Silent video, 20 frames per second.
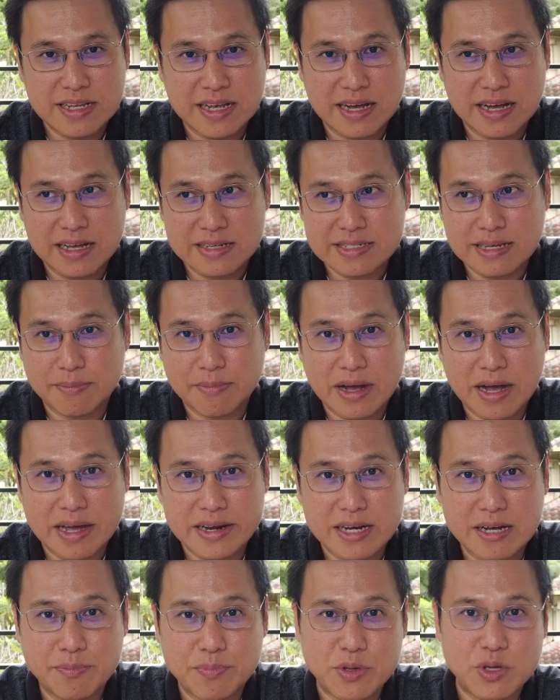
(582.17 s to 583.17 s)
there are some
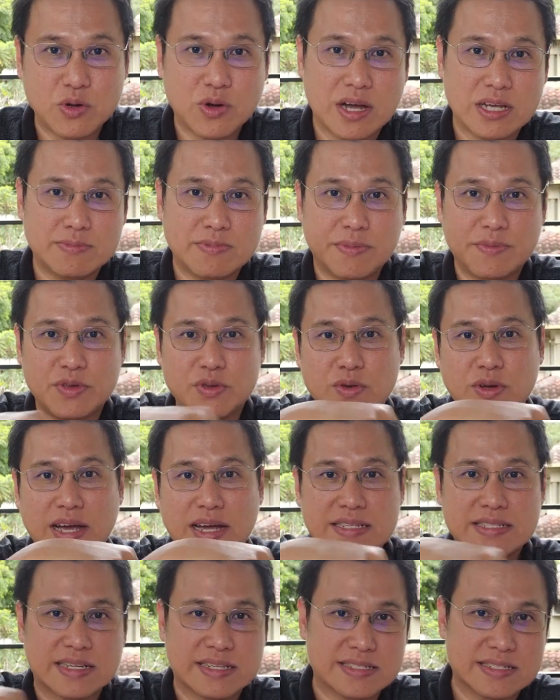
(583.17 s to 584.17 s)
other POIs maybe you
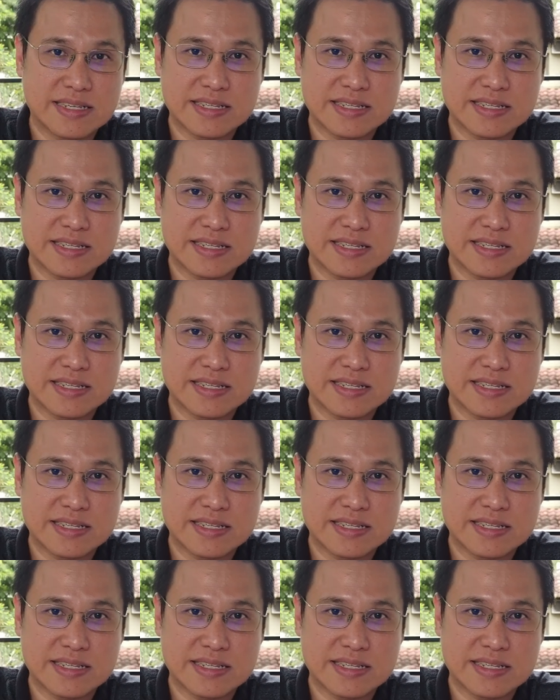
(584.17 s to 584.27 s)
guys can